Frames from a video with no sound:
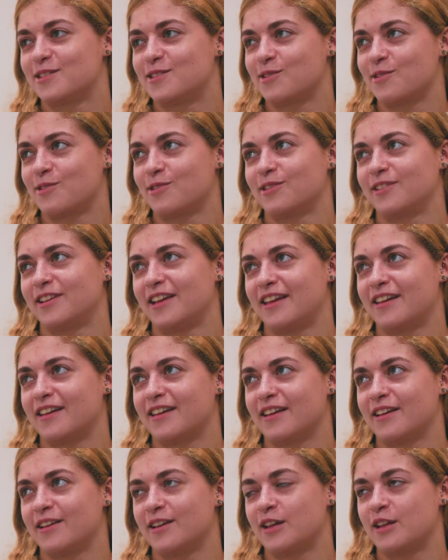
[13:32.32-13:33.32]
so like
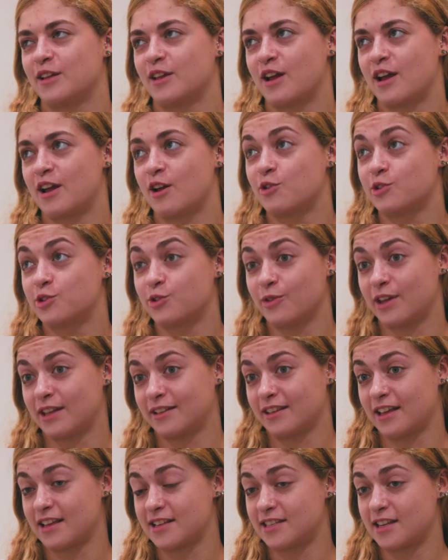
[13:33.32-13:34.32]
I also
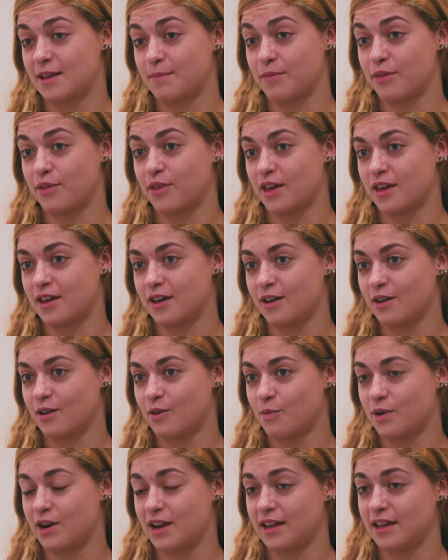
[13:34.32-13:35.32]
get that same thing
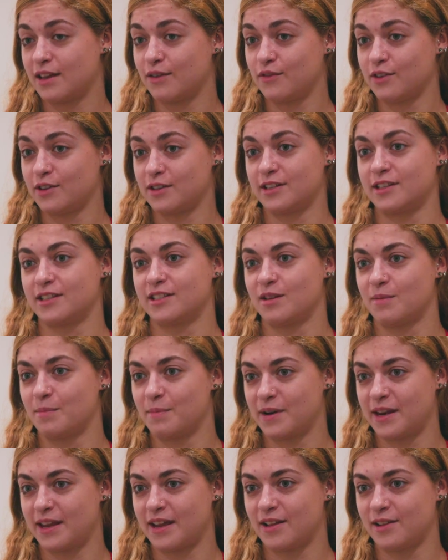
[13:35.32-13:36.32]
when I give it to
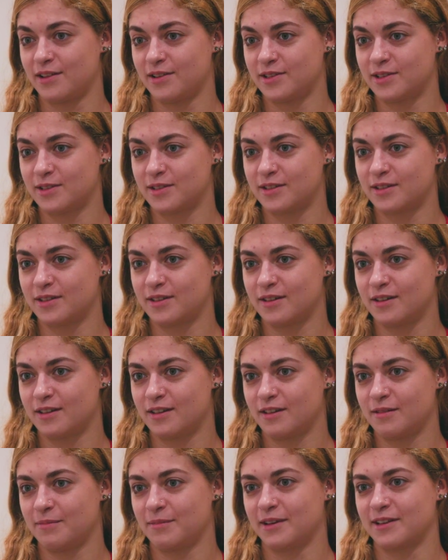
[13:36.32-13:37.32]
somebody else,
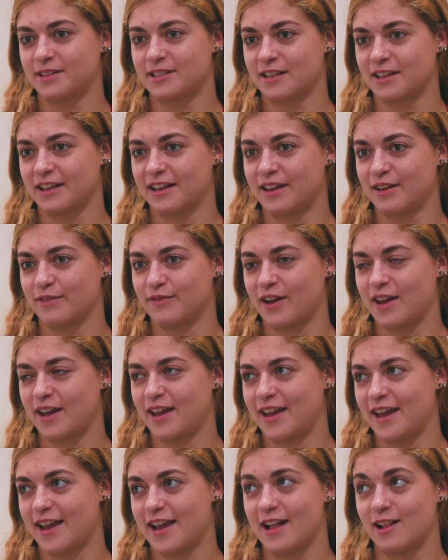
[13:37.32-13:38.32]
because like if
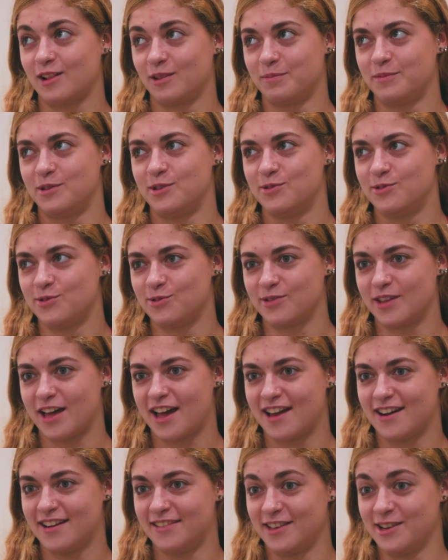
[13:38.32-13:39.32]
I helped you do
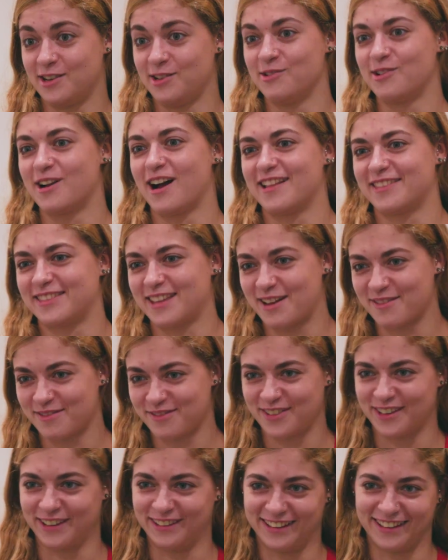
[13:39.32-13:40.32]
that and then you got that
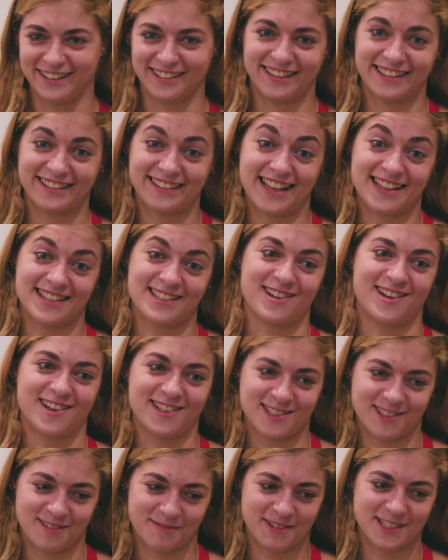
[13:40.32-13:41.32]
feeling, like that's
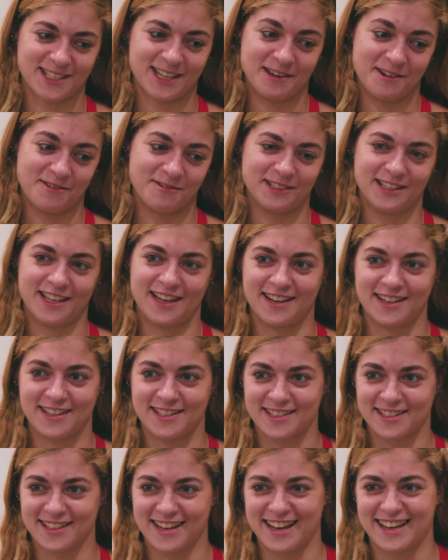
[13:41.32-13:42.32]
awesome because I know what that
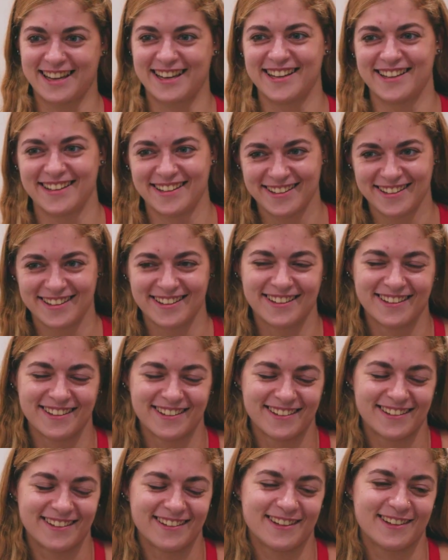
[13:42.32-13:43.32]
is like,
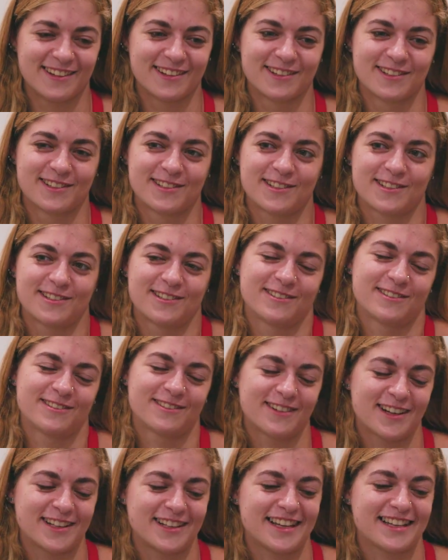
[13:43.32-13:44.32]
you know. So
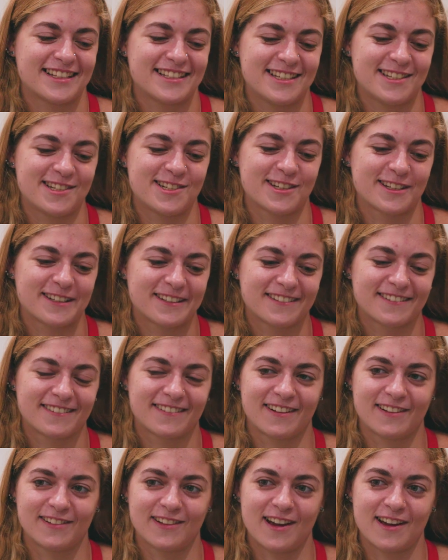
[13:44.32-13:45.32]
I like teaching
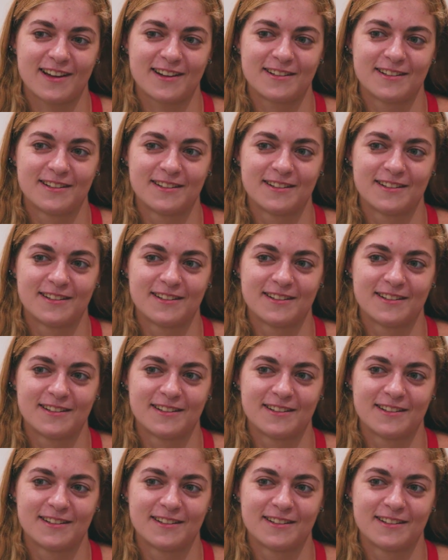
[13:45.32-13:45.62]
a lot.